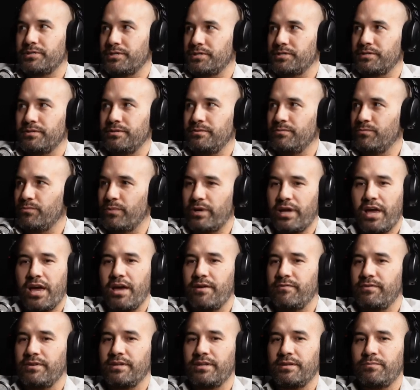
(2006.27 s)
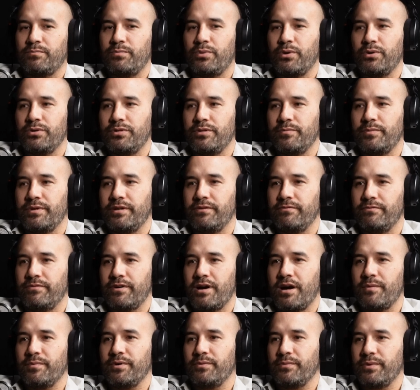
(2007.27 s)
It's just we haven't put them in an
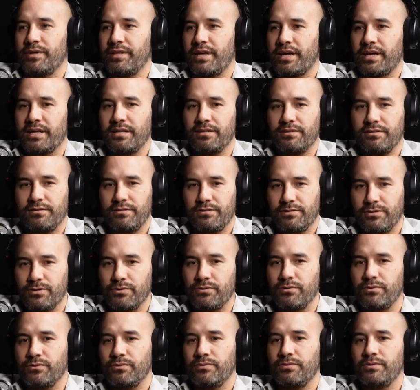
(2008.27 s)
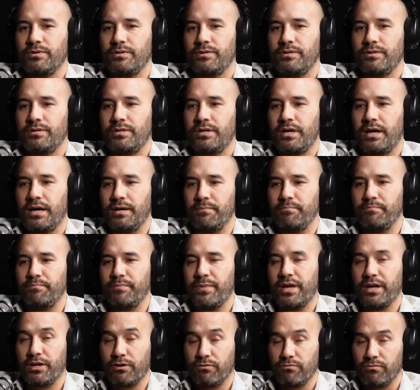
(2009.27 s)
environment where they can do
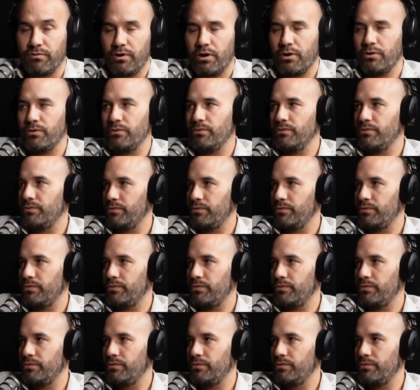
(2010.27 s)
and grow